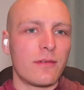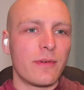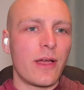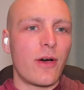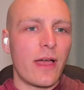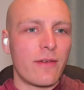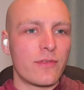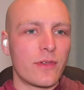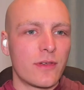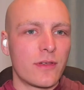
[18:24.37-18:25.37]
all have
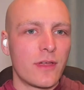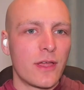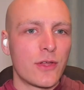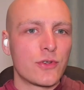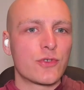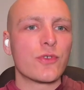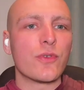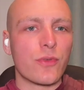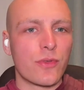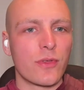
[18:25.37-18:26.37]
the
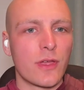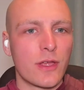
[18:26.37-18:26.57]
truth